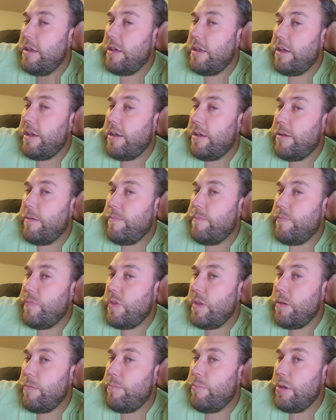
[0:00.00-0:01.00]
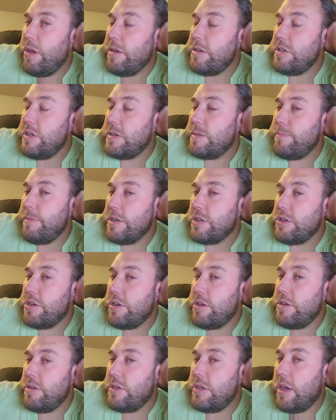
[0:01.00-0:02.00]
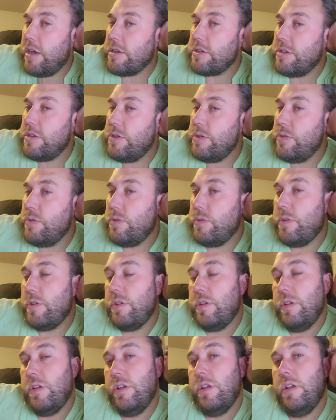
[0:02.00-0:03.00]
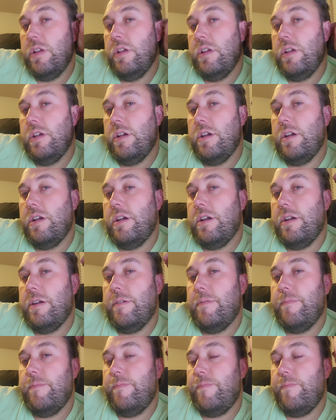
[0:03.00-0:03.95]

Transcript: Um, but just make sure you talk to, um,